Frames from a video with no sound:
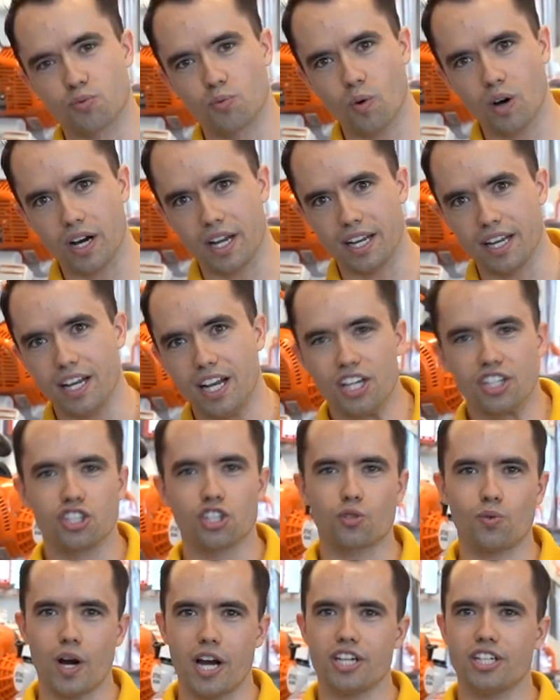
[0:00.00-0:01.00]
one. So
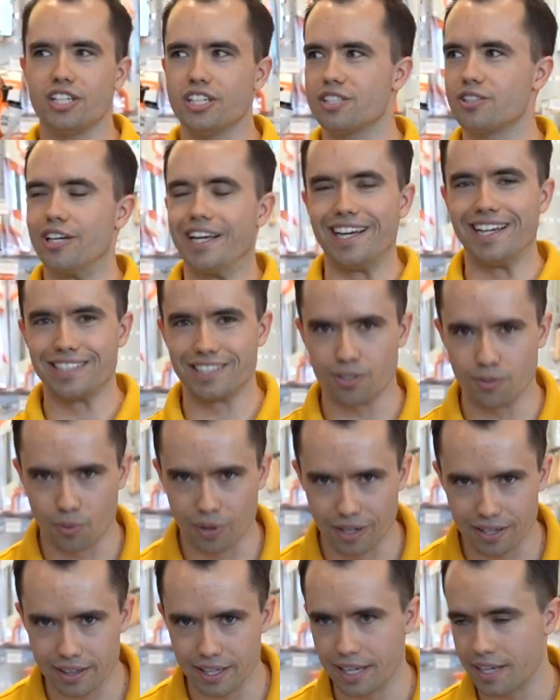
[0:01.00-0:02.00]
the question is it
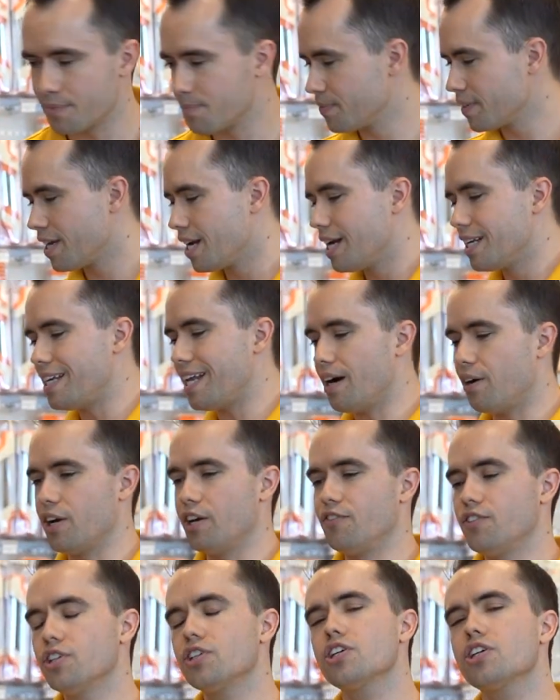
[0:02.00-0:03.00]
worth it? Now,
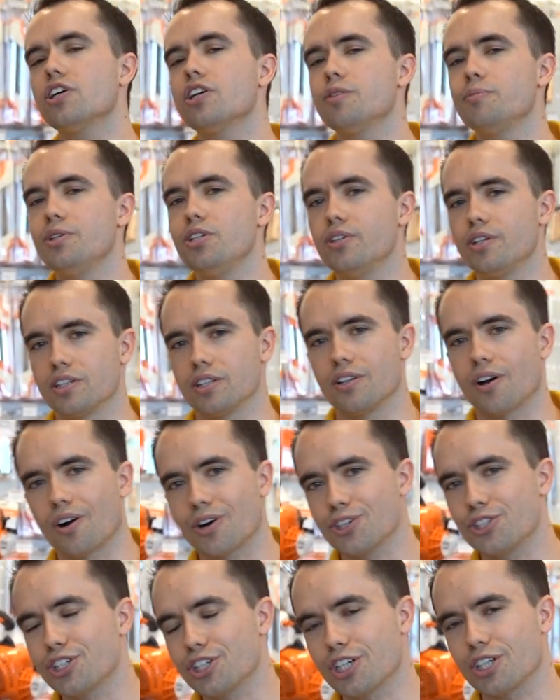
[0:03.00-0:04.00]
if you're gonna be doing
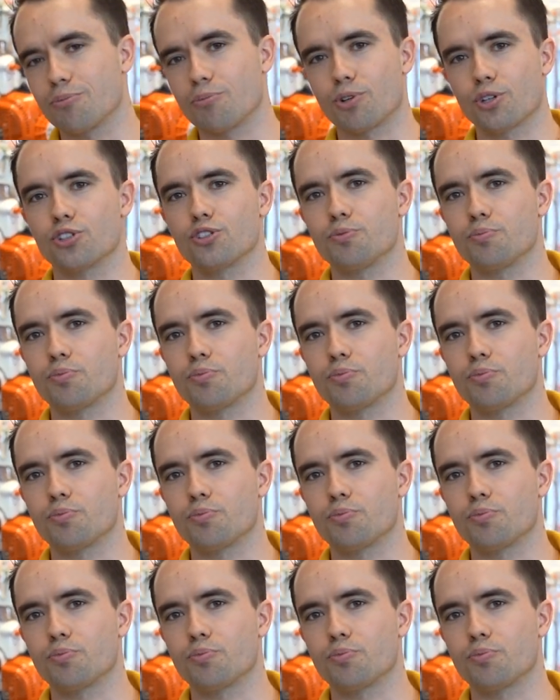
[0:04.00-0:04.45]
larger commercial